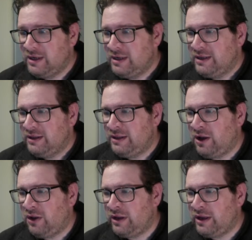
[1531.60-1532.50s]
The
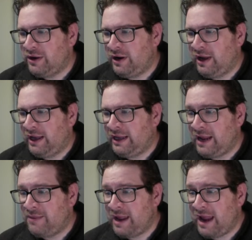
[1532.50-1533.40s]
only other
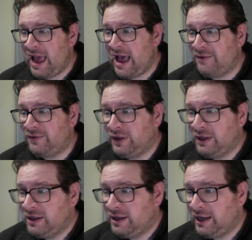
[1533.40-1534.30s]
game they have,
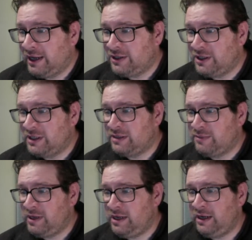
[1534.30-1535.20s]
just to
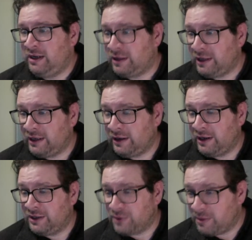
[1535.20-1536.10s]
be clear,
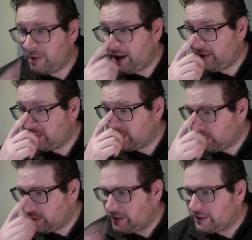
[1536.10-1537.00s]
is with about,
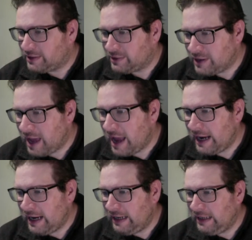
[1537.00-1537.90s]

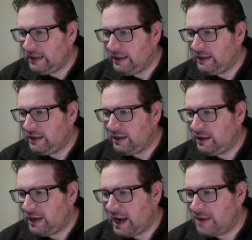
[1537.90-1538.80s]
9
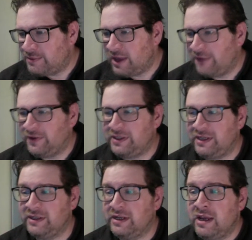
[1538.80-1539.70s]
games left in the
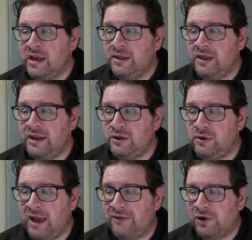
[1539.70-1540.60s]
season. They do
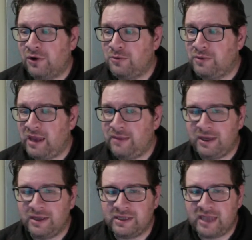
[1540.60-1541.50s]
have a home game
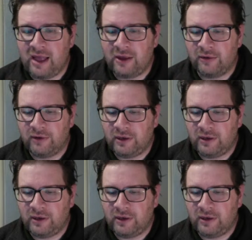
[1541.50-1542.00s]
against Calgary.